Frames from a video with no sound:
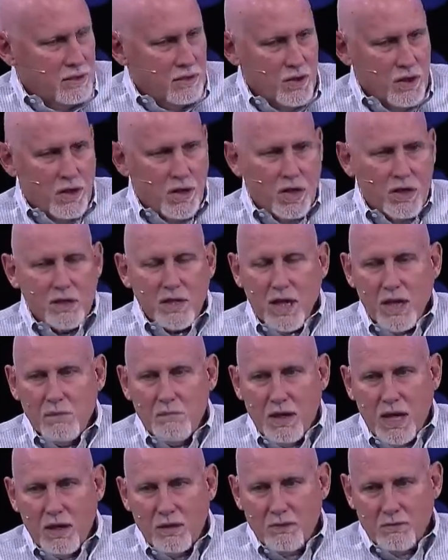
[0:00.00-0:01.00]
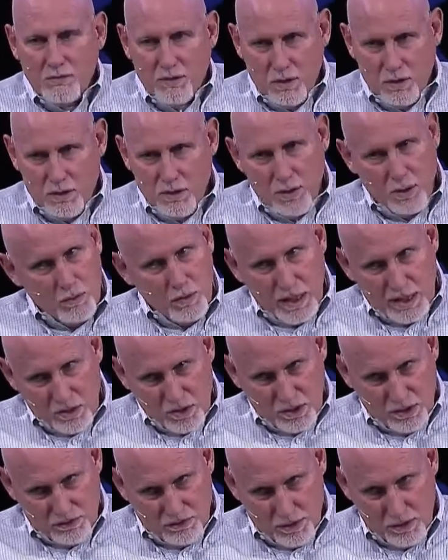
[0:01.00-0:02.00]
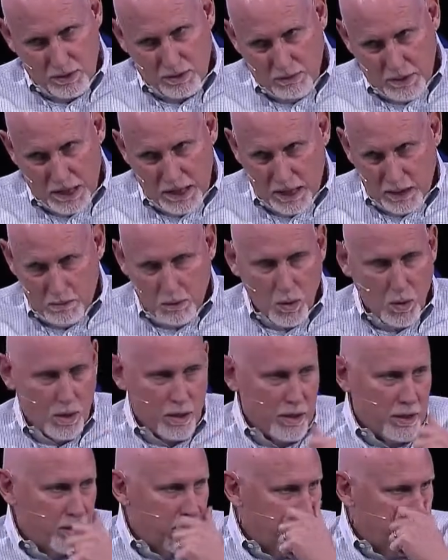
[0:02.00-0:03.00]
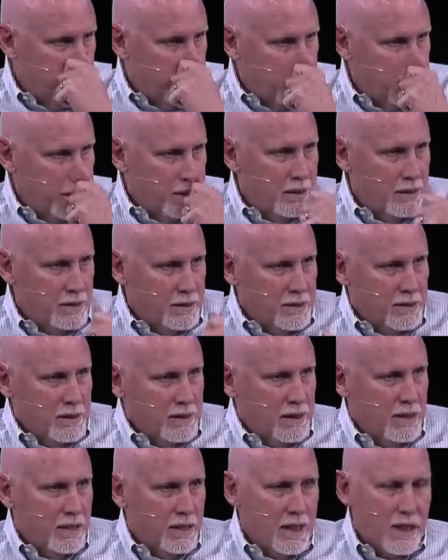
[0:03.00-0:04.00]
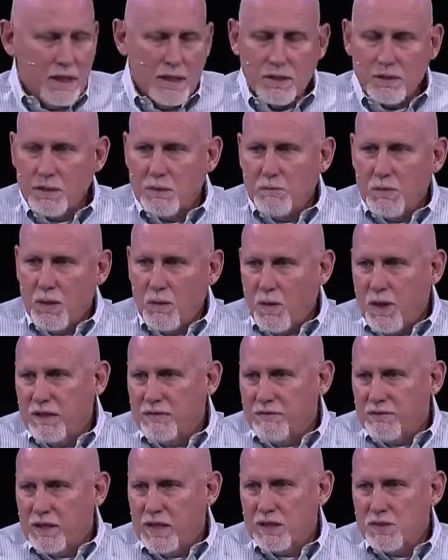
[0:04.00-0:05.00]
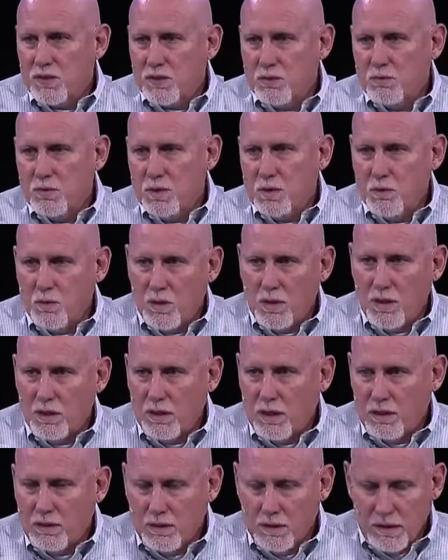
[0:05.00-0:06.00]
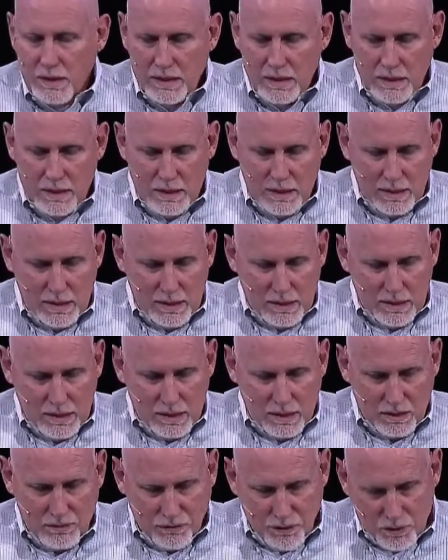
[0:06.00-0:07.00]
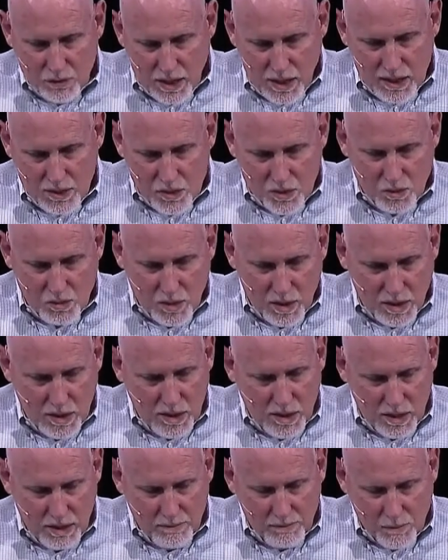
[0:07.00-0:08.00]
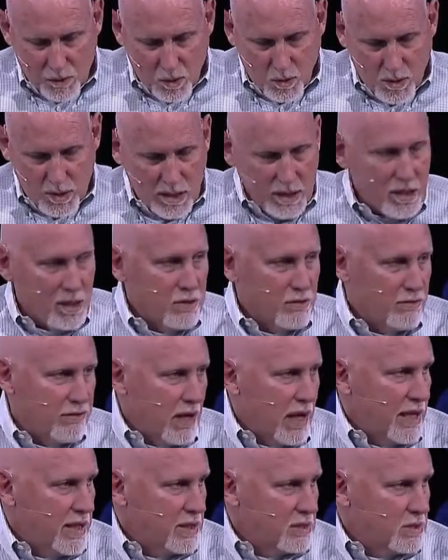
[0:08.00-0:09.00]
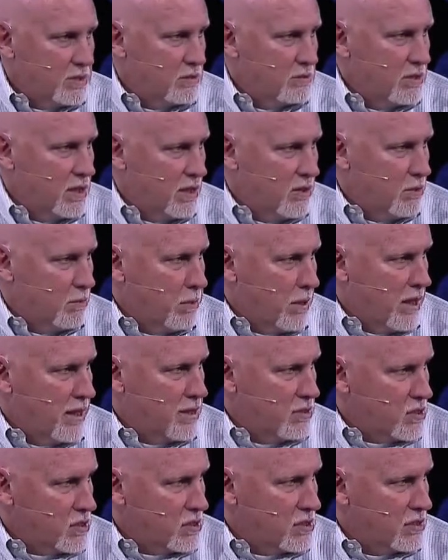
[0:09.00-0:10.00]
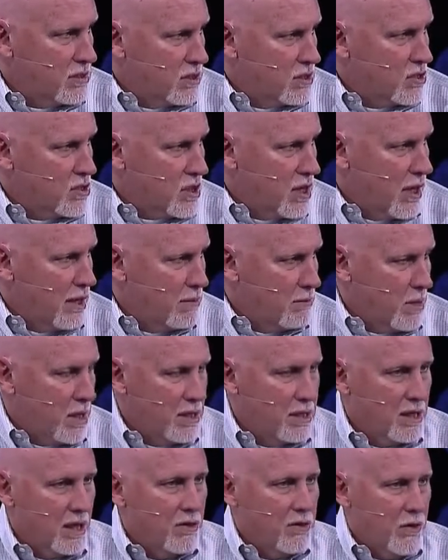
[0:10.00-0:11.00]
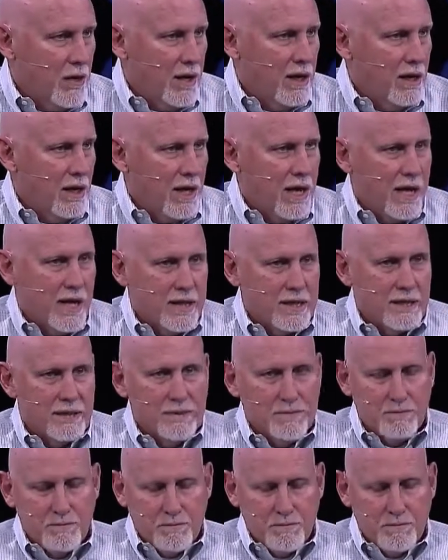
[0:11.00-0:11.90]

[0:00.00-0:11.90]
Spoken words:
the call came out for the rest of you men aboard. And I looked at my wife, and that's who we were. In a few days, we're going to go on another flight to another place, this time on another airline.